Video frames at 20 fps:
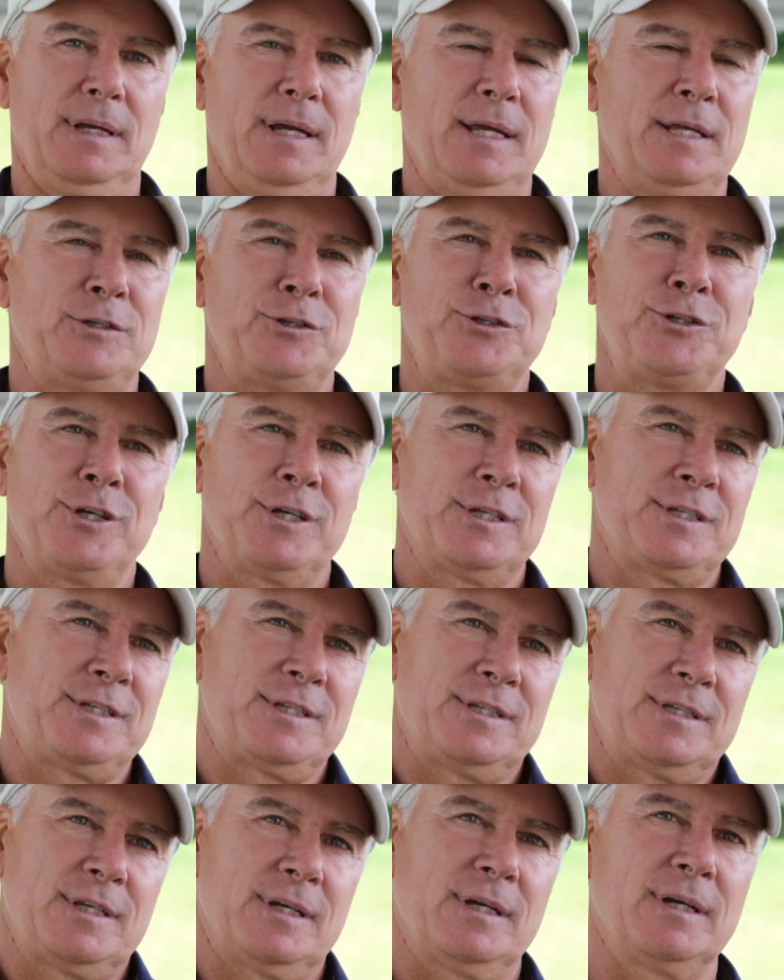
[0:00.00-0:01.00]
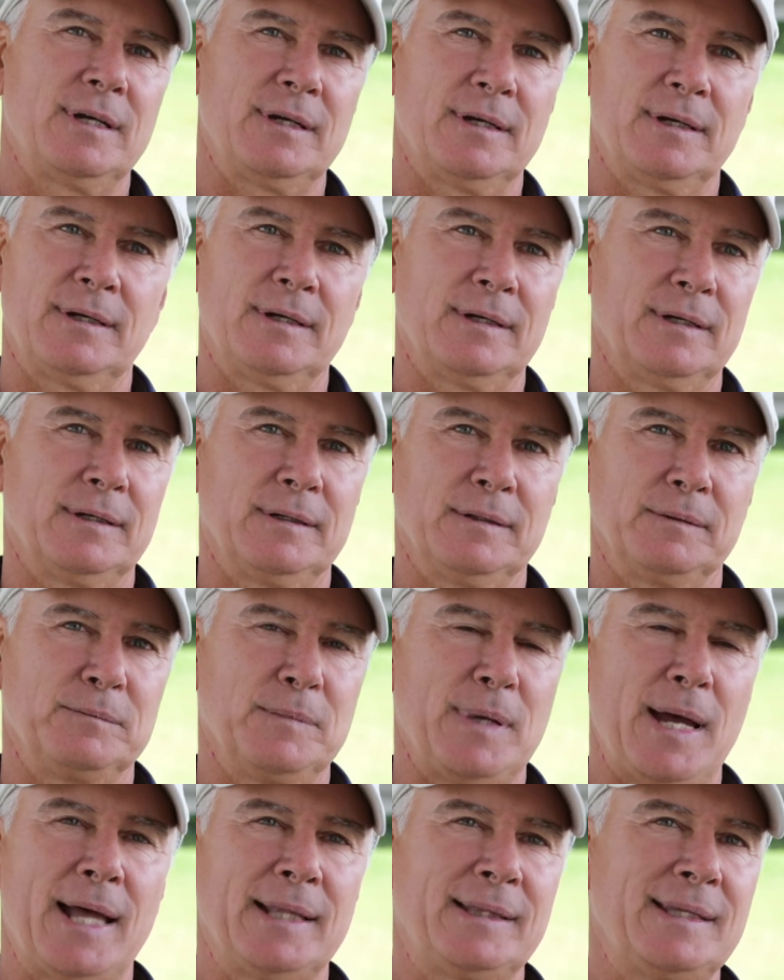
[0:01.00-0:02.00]
It's just,
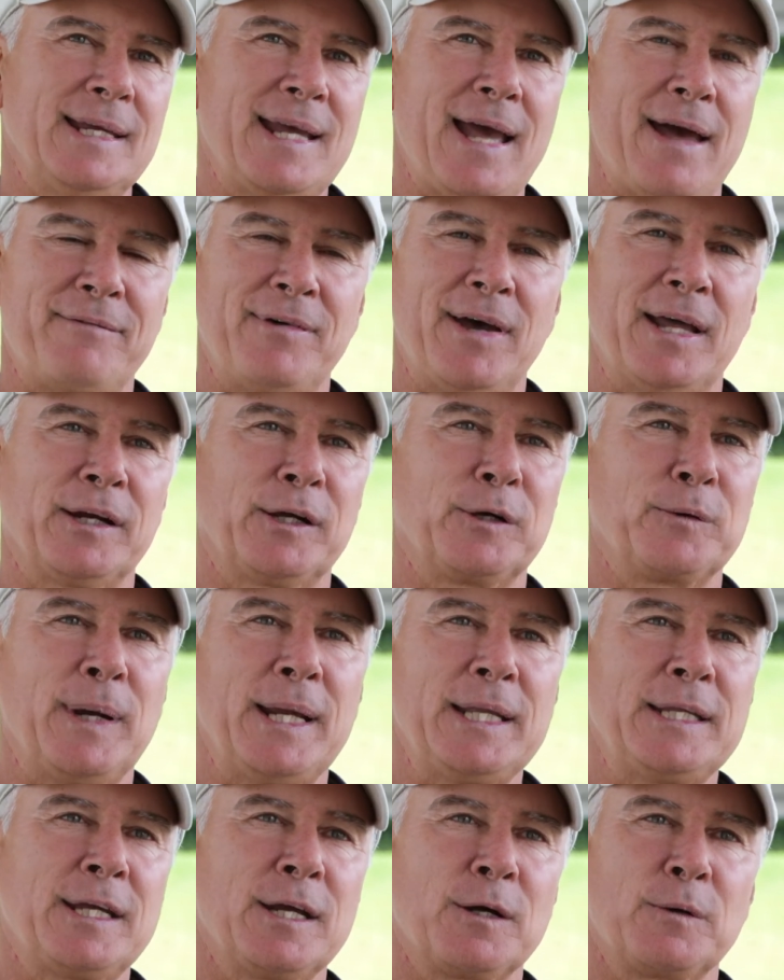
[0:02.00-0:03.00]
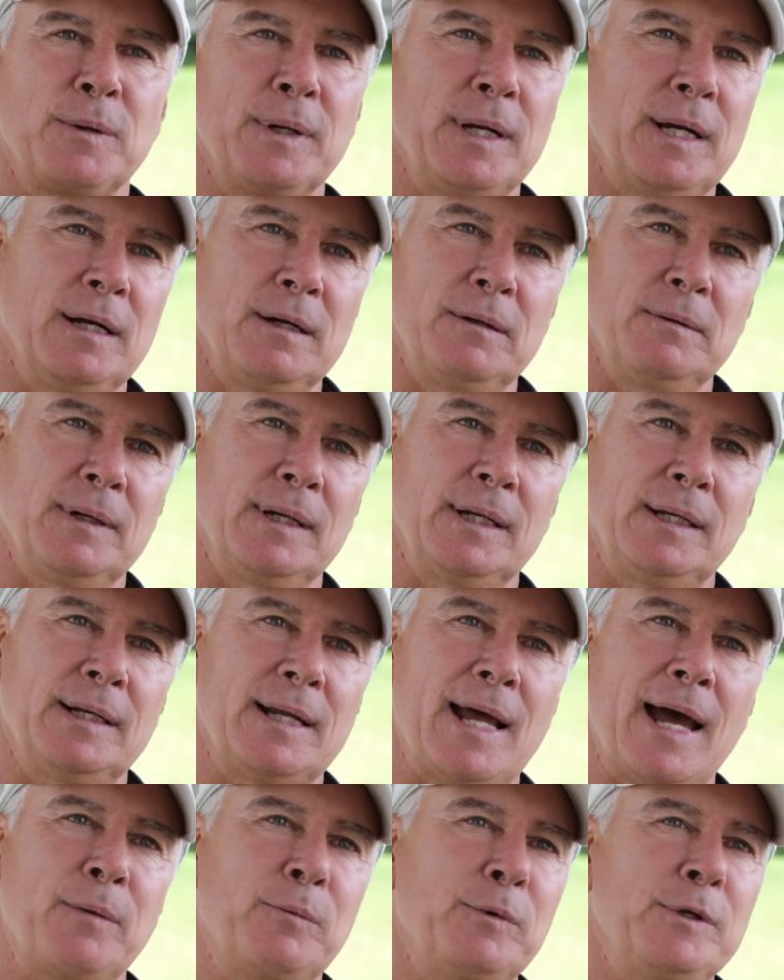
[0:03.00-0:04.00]
I think I've had a great career and I